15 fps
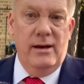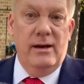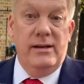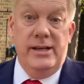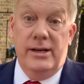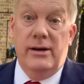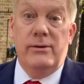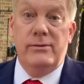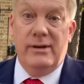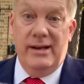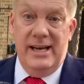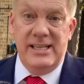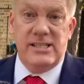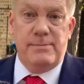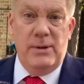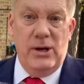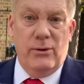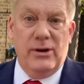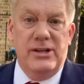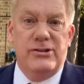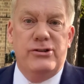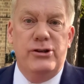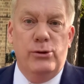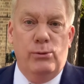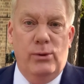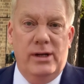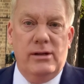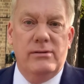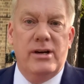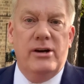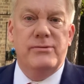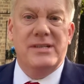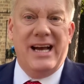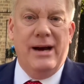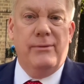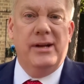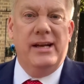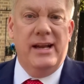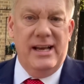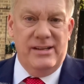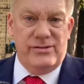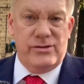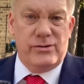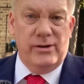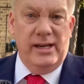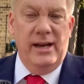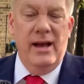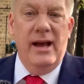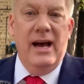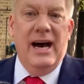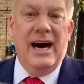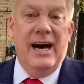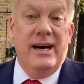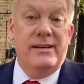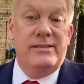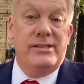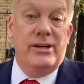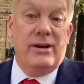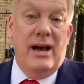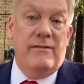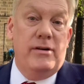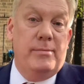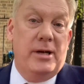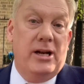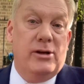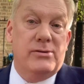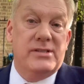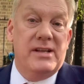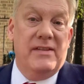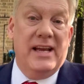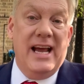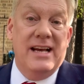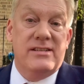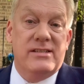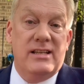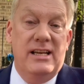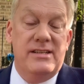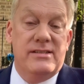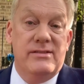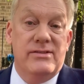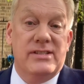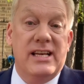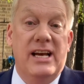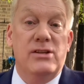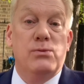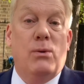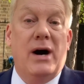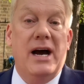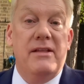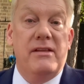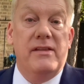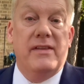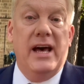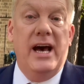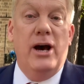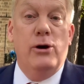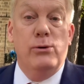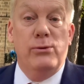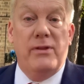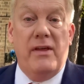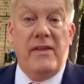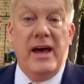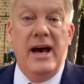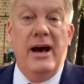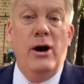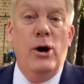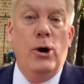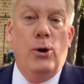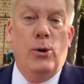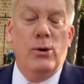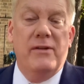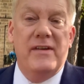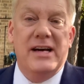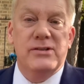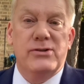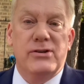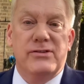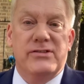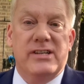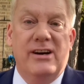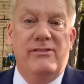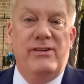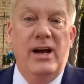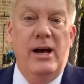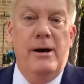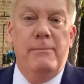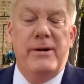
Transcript: You know, let's be honest, you will go down in history. And, you know, everybody looks at the guest list and says why they're there, who they're there, all of that sort of stuff.